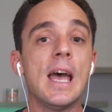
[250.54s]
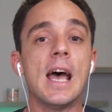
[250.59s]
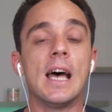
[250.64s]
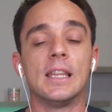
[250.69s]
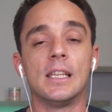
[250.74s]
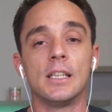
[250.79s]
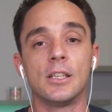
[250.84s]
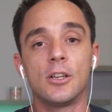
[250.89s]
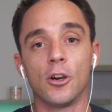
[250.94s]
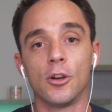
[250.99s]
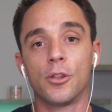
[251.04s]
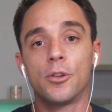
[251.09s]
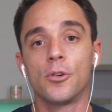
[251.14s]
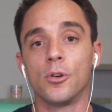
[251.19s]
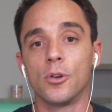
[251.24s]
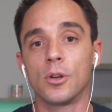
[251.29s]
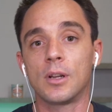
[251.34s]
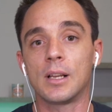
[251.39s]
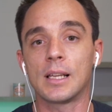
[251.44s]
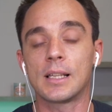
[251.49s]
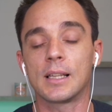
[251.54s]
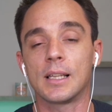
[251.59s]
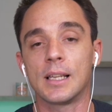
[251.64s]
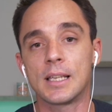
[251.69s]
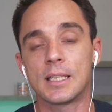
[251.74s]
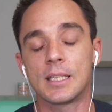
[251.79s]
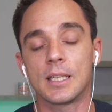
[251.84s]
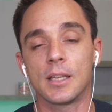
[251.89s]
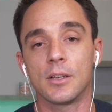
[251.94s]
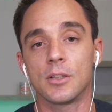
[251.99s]
and then go through, click the
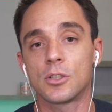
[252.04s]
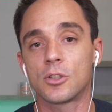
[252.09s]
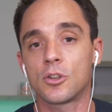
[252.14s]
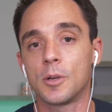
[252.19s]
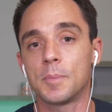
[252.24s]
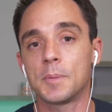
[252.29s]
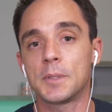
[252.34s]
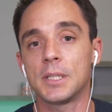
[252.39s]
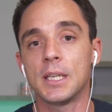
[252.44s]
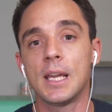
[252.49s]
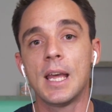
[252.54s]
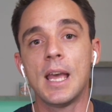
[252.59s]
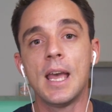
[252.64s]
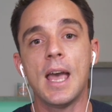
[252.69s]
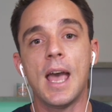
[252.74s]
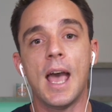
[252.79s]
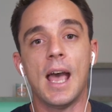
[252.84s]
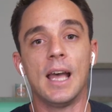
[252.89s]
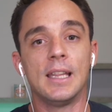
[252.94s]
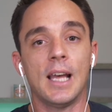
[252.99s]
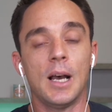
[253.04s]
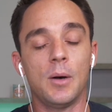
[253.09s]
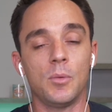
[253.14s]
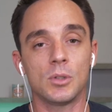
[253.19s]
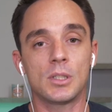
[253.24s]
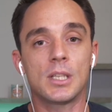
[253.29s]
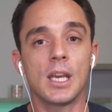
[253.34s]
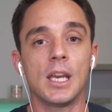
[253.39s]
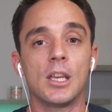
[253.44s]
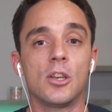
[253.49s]
links in the description, and that will
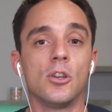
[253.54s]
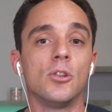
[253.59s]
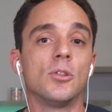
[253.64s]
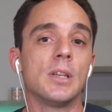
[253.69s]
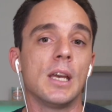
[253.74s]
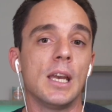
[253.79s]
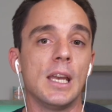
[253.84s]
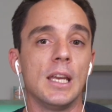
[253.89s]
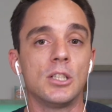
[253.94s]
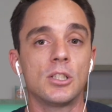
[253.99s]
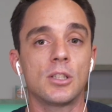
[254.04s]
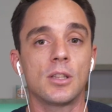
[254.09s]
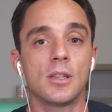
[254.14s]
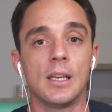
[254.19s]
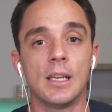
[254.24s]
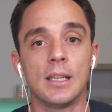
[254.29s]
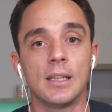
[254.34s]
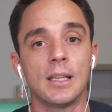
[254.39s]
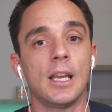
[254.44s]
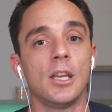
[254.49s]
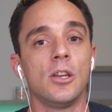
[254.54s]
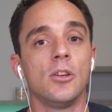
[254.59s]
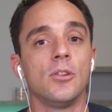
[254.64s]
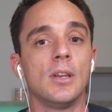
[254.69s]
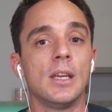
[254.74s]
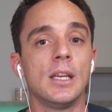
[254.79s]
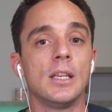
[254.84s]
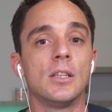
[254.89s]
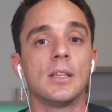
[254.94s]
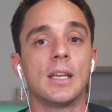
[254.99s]
take you to each thing that you
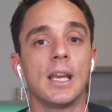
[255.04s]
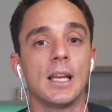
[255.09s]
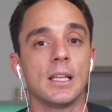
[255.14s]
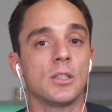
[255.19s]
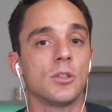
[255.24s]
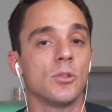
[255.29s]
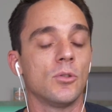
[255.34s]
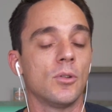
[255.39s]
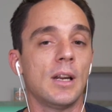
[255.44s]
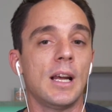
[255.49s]
need to get sorted